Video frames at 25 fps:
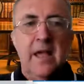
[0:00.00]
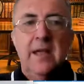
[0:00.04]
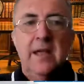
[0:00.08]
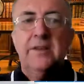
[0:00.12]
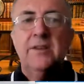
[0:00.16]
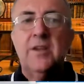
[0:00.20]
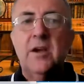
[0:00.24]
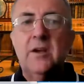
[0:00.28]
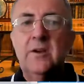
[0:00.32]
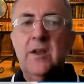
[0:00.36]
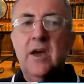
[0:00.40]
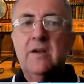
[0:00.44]

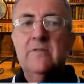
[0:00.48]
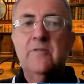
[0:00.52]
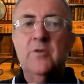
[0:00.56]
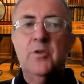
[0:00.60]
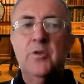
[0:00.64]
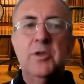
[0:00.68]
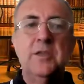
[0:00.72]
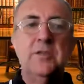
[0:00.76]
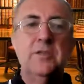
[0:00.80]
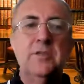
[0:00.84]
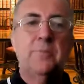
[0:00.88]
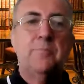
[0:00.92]
Don't
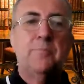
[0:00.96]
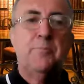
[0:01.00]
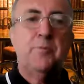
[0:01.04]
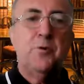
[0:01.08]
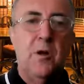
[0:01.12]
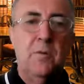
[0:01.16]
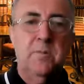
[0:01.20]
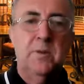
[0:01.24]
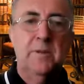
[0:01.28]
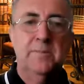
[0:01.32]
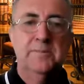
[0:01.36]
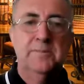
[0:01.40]
overthink the
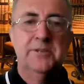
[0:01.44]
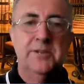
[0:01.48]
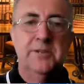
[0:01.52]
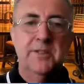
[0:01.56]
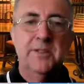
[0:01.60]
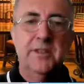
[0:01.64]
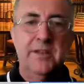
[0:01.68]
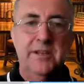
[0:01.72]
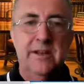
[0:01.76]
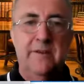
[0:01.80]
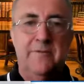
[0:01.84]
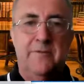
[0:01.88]
problems and
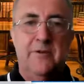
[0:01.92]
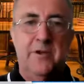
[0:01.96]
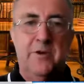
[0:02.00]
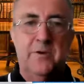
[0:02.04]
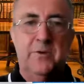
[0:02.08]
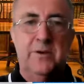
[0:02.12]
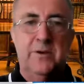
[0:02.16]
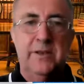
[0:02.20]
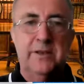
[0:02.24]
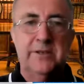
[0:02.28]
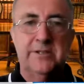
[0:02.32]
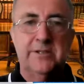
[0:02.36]
the
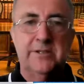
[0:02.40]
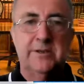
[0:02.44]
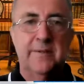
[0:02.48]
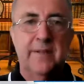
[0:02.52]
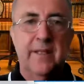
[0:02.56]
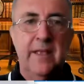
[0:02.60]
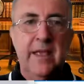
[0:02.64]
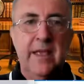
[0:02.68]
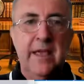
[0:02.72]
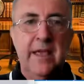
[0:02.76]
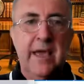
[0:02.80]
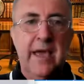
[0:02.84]
difficulties.
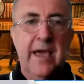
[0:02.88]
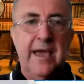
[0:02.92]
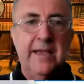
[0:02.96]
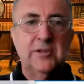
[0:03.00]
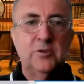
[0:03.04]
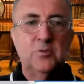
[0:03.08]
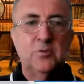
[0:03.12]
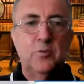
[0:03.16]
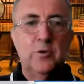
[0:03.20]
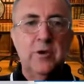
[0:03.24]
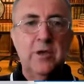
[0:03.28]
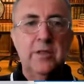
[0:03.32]

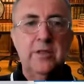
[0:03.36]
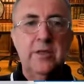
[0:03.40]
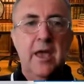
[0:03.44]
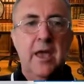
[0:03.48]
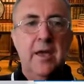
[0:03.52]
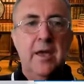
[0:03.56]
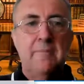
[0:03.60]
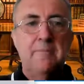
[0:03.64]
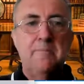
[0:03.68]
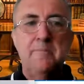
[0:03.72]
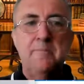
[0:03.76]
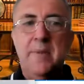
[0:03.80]
As with
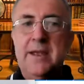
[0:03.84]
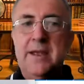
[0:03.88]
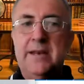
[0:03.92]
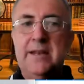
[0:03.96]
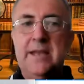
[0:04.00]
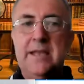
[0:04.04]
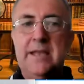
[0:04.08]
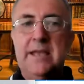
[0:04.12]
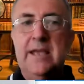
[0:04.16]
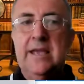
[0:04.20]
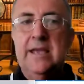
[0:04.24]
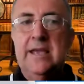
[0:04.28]

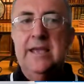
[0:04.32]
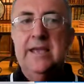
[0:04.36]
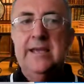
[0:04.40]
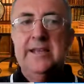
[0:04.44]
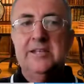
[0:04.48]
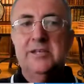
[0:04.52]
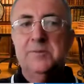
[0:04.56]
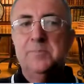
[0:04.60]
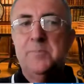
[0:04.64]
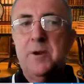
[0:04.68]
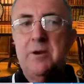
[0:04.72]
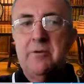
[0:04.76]
many
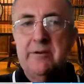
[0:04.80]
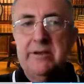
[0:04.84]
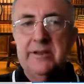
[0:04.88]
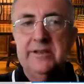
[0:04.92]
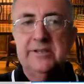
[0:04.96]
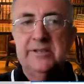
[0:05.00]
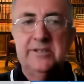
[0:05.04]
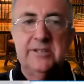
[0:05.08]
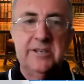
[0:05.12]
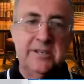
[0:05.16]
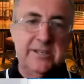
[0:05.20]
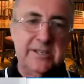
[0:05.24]

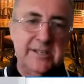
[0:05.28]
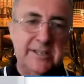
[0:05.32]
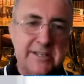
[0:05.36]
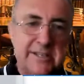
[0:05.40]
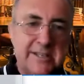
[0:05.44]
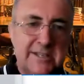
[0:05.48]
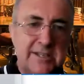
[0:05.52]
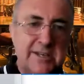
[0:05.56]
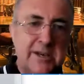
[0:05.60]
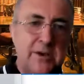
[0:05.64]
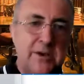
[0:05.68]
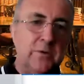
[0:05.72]
experiences and
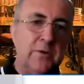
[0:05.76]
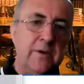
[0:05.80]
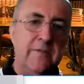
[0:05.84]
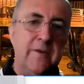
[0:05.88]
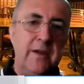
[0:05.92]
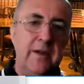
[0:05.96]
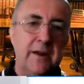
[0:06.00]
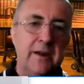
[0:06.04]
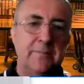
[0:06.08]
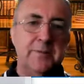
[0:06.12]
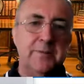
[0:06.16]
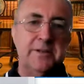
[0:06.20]
skill
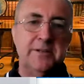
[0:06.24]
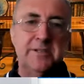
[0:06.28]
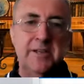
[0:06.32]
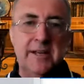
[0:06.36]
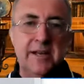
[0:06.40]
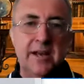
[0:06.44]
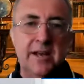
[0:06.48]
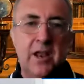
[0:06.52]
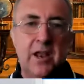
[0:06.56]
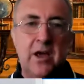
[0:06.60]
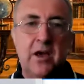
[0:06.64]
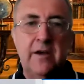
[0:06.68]
developments in
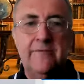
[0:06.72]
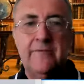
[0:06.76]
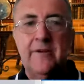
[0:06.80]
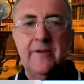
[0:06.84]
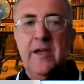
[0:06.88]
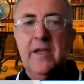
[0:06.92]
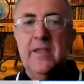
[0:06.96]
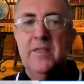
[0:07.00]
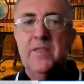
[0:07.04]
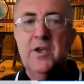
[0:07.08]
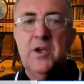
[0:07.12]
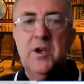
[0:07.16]
life,
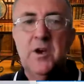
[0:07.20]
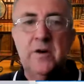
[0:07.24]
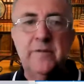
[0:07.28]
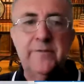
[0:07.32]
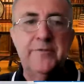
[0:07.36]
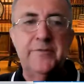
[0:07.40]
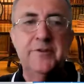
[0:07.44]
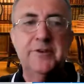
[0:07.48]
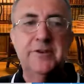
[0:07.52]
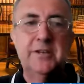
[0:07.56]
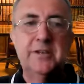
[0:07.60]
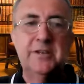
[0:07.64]
the
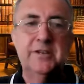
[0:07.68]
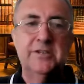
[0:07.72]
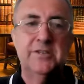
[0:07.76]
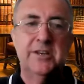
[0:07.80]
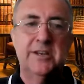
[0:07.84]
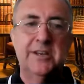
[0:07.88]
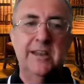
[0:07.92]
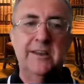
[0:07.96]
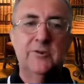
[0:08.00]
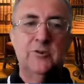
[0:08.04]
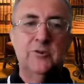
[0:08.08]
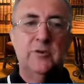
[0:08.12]
confidence
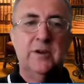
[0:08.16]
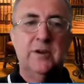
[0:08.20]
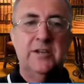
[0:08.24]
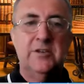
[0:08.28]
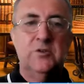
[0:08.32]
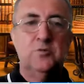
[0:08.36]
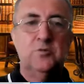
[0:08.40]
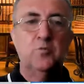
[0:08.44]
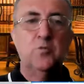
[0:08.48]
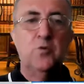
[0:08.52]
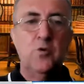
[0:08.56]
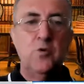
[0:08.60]
and
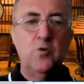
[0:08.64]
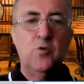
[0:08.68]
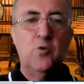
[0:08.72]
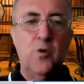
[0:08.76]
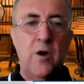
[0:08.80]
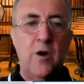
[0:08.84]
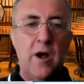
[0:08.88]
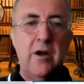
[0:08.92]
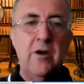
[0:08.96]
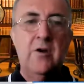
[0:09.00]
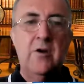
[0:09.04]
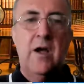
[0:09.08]
interest will
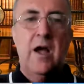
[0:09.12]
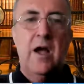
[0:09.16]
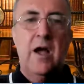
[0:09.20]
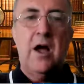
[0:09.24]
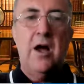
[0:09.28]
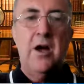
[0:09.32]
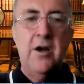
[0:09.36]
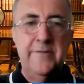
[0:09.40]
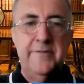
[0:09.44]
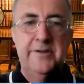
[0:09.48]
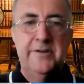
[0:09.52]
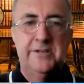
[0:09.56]
grow
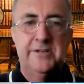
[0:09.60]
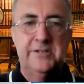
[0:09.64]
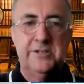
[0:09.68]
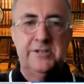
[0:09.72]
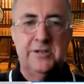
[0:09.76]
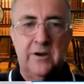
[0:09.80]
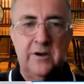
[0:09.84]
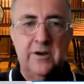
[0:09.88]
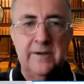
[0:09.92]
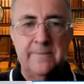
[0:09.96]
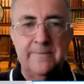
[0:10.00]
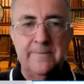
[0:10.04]
over
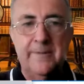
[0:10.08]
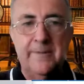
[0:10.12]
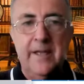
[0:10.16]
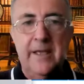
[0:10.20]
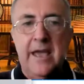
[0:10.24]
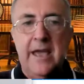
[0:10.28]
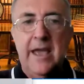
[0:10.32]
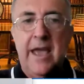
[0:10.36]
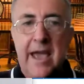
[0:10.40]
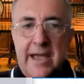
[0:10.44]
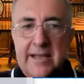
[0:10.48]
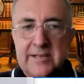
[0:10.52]
time
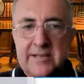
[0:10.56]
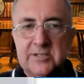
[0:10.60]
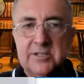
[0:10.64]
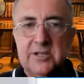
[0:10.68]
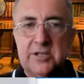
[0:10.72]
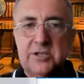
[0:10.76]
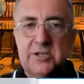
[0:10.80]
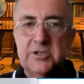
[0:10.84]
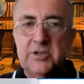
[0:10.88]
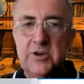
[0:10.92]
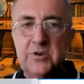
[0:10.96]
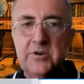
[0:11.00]
as the
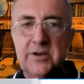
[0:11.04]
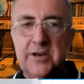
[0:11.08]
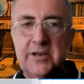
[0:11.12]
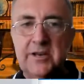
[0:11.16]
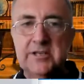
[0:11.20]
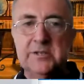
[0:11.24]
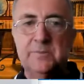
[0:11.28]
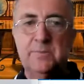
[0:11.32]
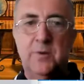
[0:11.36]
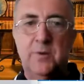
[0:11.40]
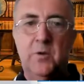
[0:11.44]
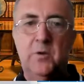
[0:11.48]
student
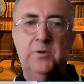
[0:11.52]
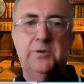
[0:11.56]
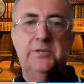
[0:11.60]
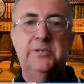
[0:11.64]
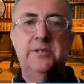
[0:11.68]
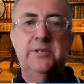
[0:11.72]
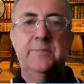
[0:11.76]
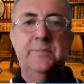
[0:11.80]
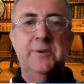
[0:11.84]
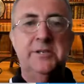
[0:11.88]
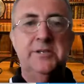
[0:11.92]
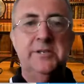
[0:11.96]
explores
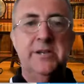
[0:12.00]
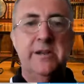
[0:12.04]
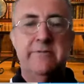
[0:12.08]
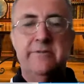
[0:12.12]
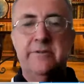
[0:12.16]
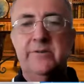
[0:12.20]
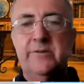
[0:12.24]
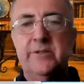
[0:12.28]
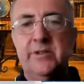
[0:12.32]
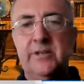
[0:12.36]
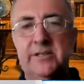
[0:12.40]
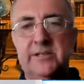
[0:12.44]
the
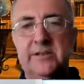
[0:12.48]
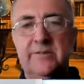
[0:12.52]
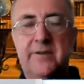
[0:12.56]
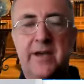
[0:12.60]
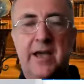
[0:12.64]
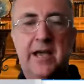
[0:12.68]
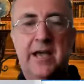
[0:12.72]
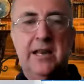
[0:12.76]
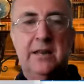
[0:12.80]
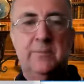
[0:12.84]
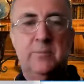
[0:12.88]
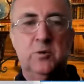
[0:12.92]
material that's
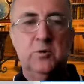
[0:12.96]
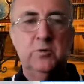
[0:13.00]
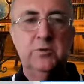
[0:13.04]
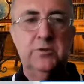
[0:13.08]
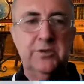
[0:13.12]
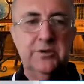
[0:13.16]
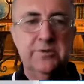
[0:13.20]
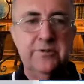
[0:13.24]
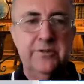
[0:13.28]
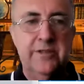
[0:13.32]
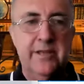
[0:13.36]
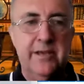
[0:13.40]
available
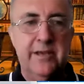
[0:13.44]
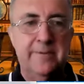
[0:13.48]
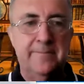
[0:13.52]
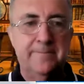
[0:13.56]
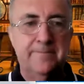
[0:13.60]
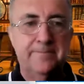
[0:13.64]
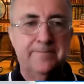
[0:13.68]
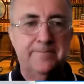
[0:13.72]
to them.